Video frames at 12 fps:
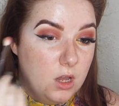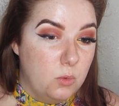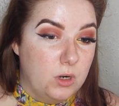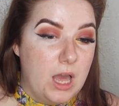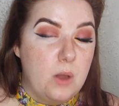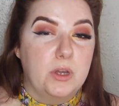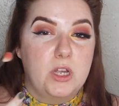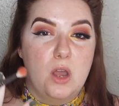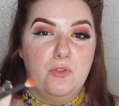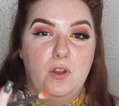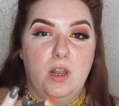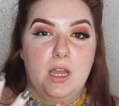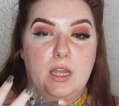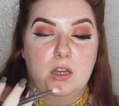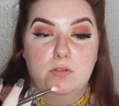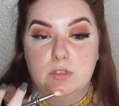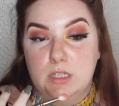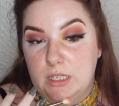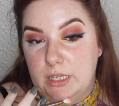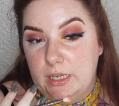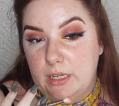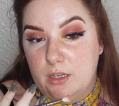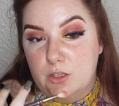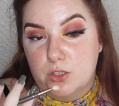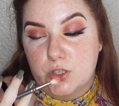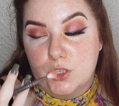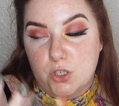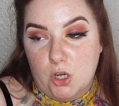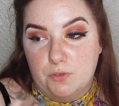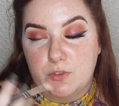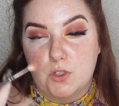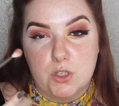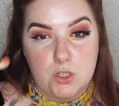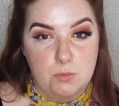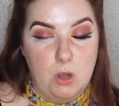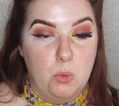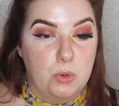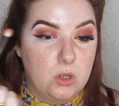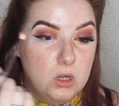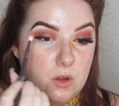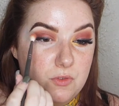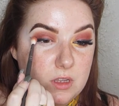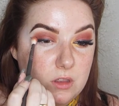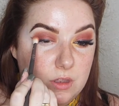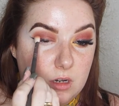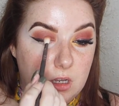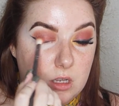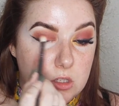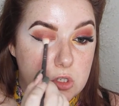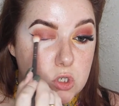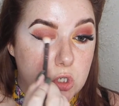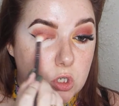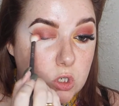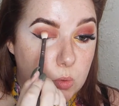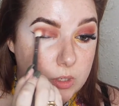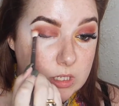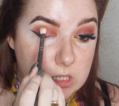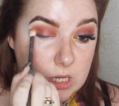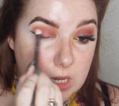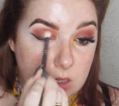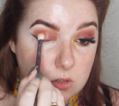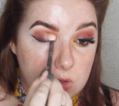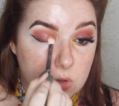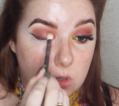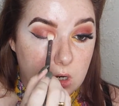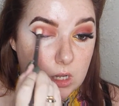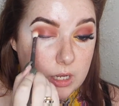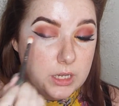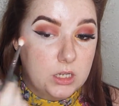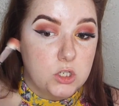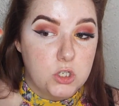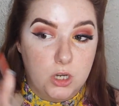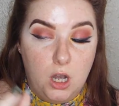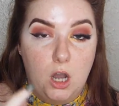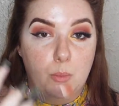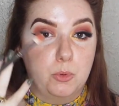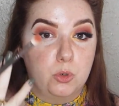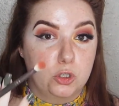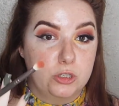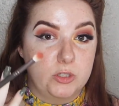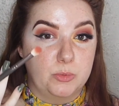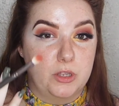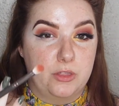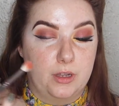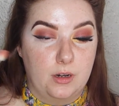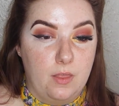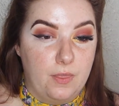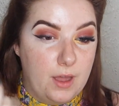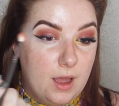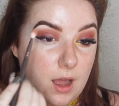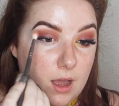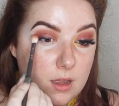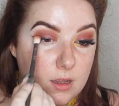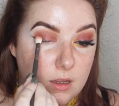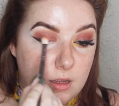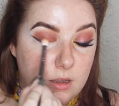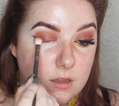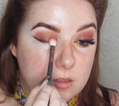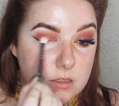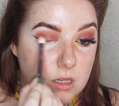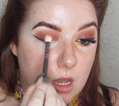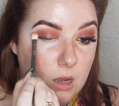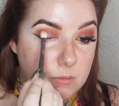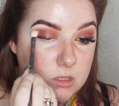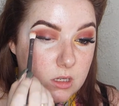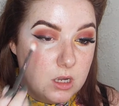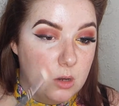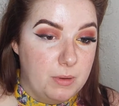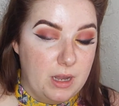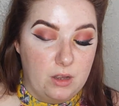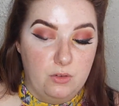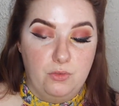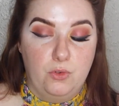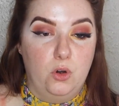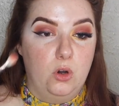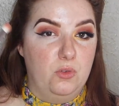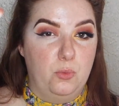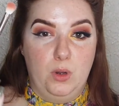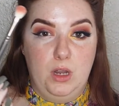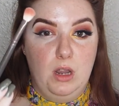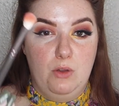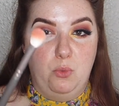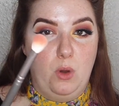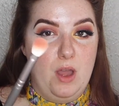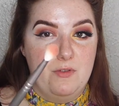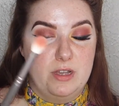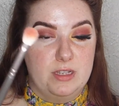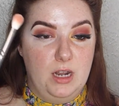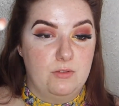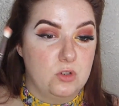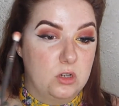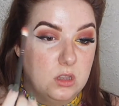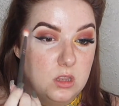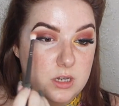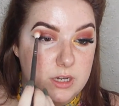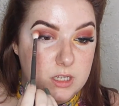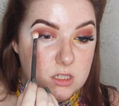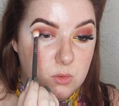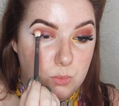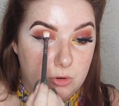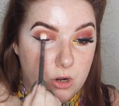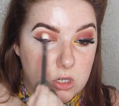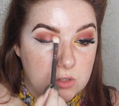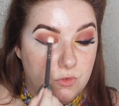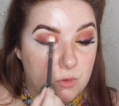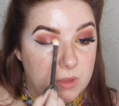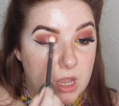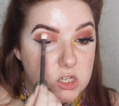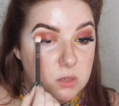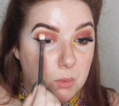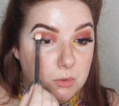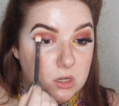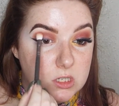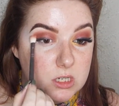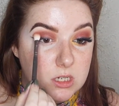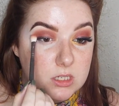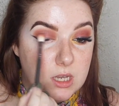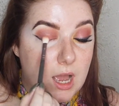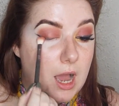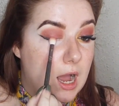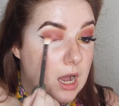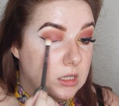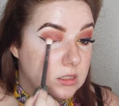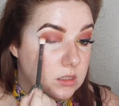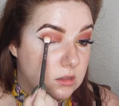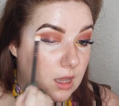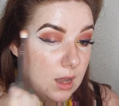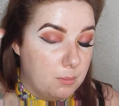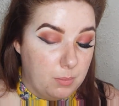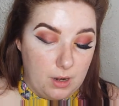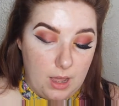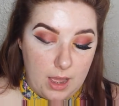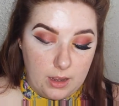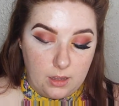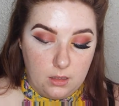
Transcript: like, we're going for like a really soft smoke. We're not going for anything like too intense or like sharp or crisp or anything like that. So I'm just going to go back and forth with whatever is left on this brush from that shimmer product and that black